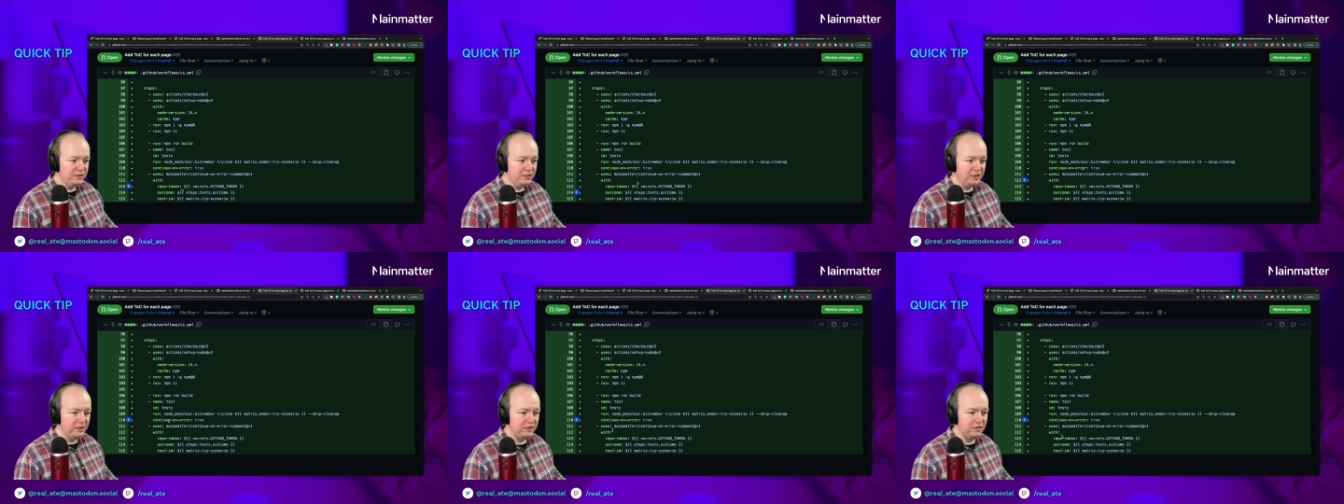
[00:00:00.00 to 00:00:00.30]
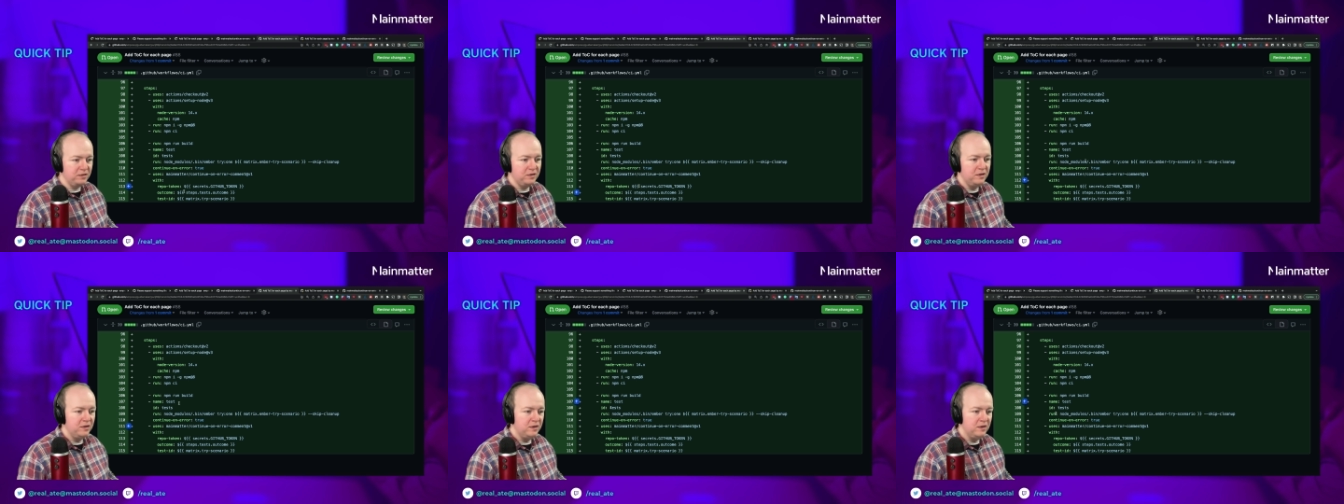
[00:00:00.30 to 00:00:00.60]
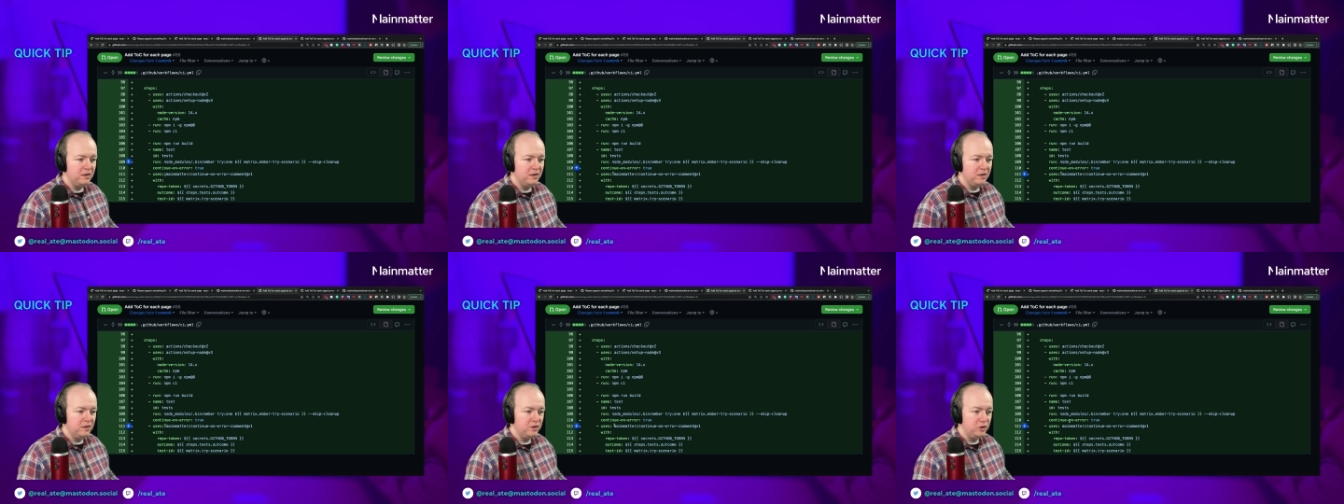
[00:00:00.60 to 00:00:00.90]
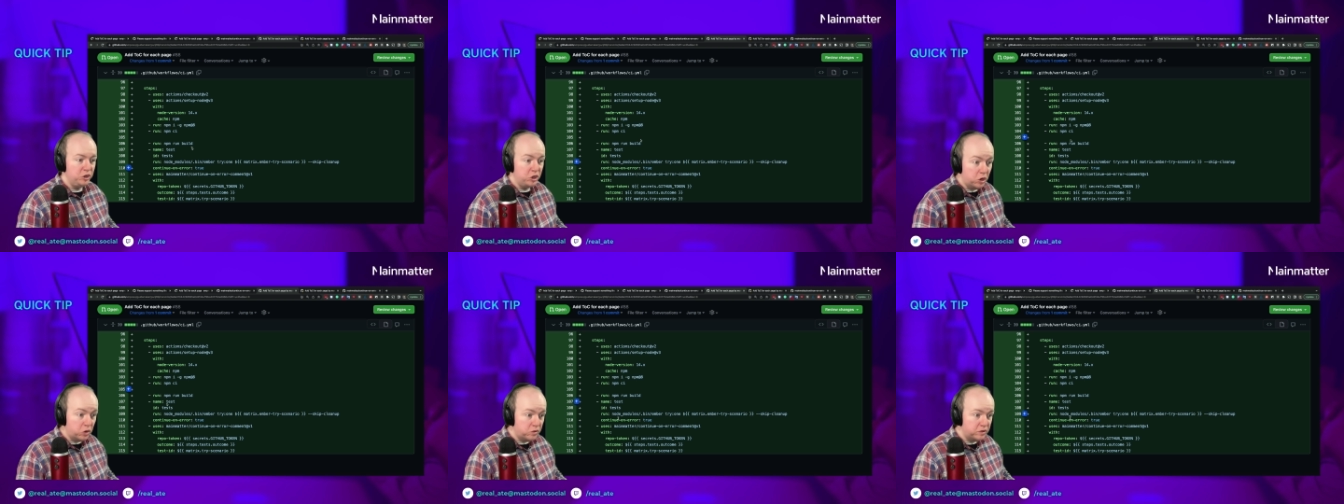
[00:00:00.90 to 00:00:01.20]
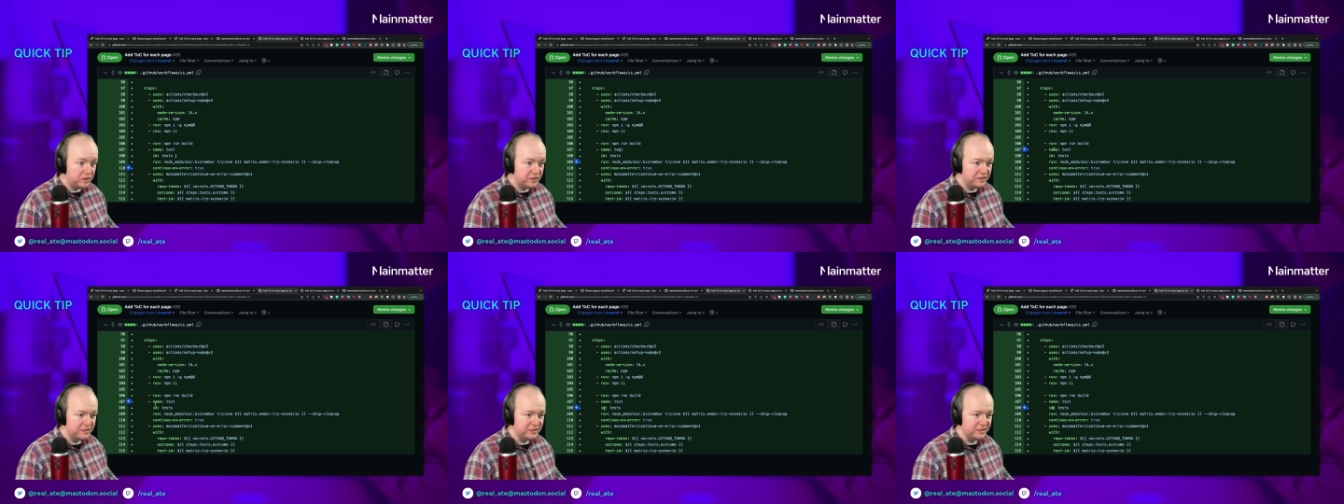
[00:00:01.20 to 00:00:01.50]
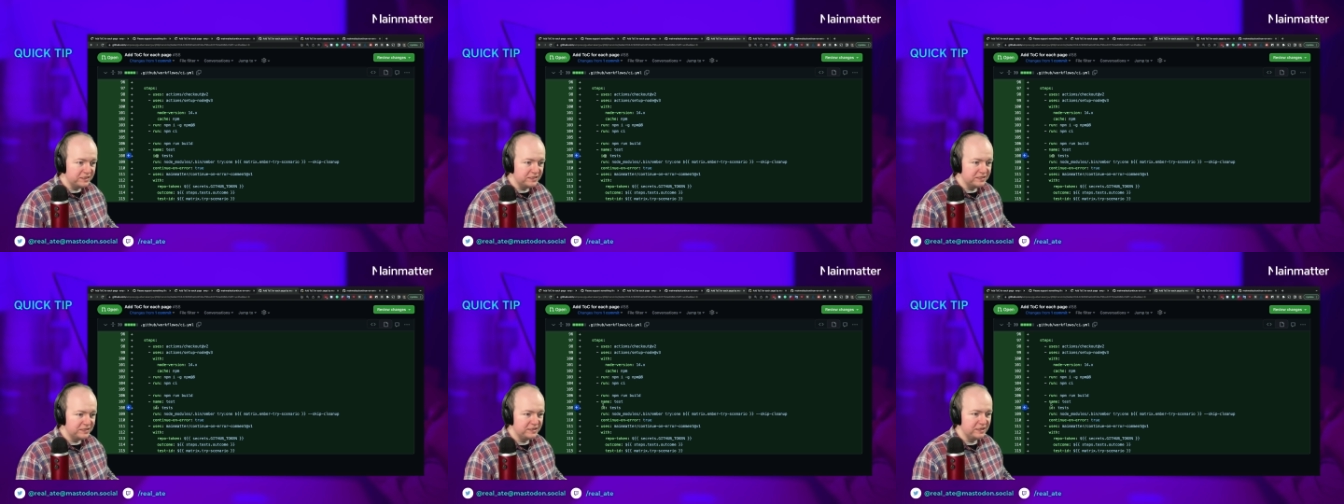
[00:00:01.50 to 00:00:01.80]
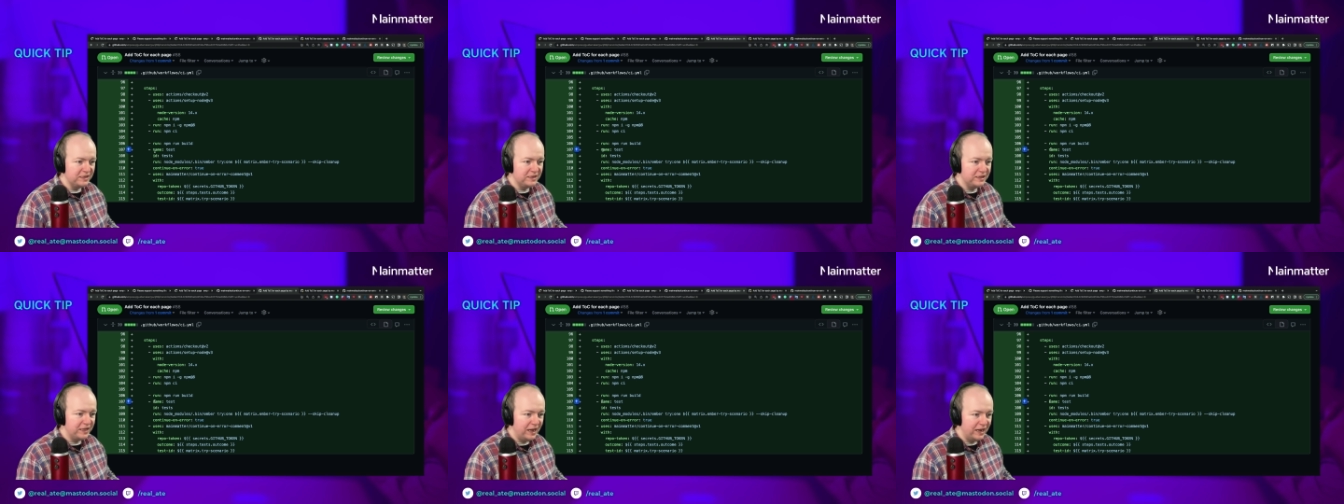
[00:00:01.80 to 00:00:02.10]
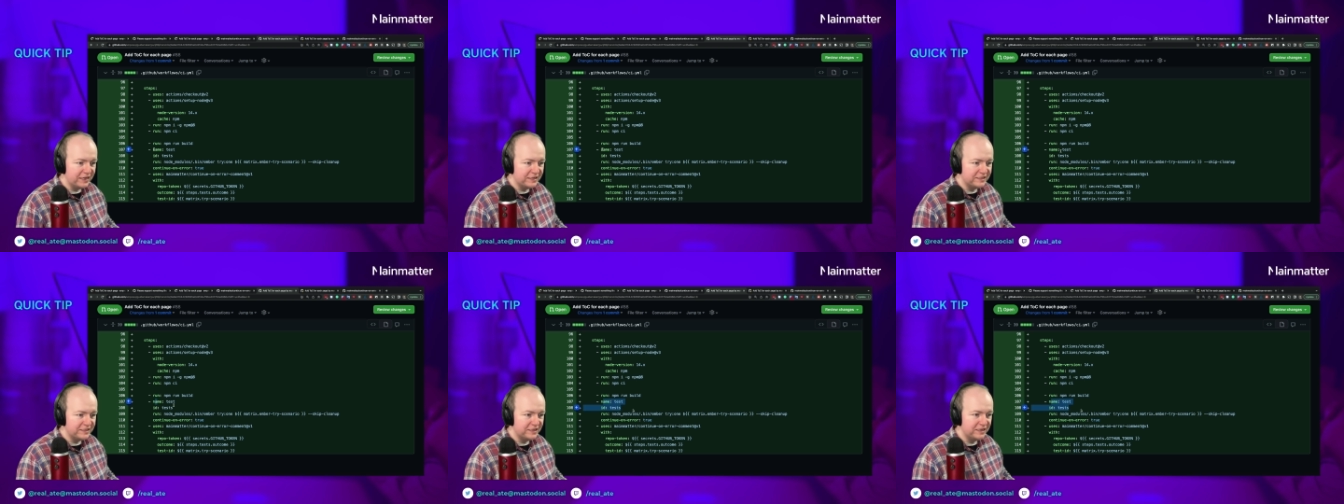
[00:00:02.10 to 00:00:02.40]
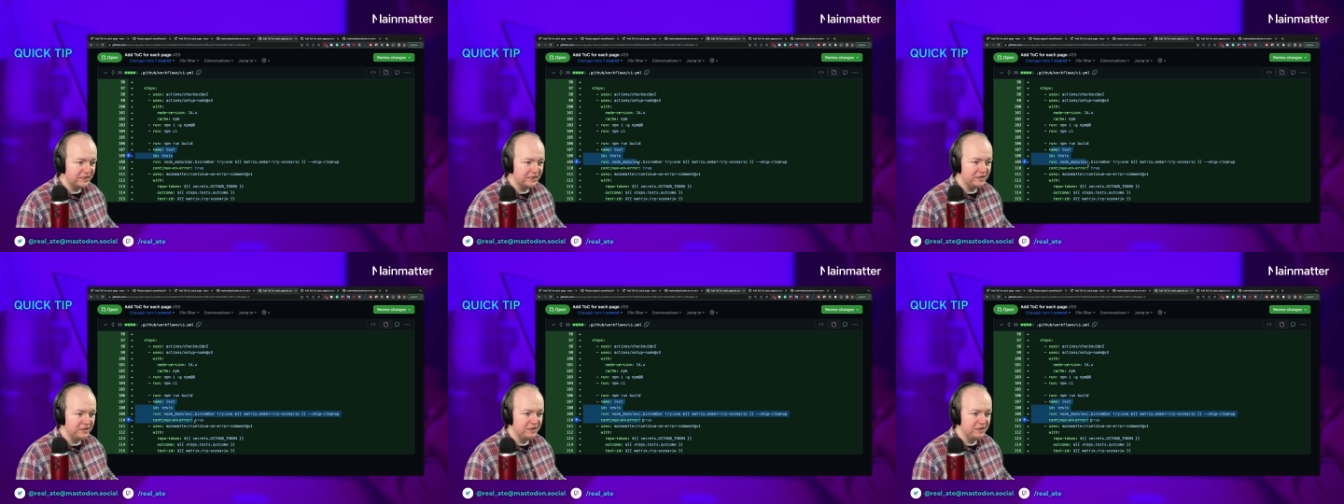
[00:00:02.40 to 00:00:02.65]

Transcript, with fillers: it notices that that